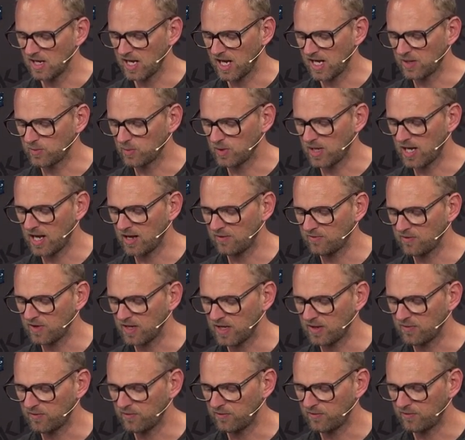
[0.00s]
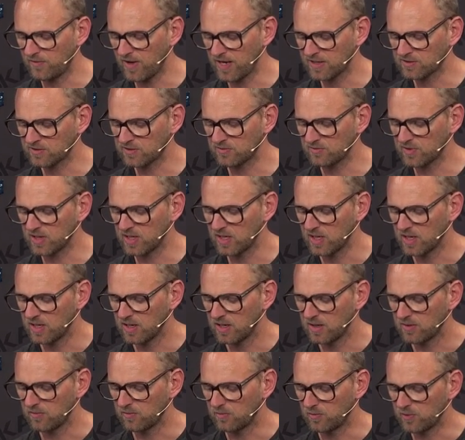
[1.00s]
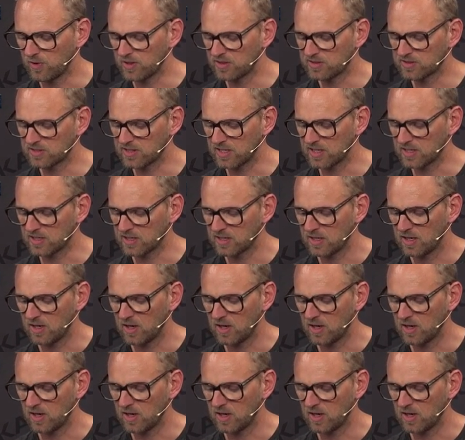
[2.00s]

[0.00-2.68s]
And we have a factory reset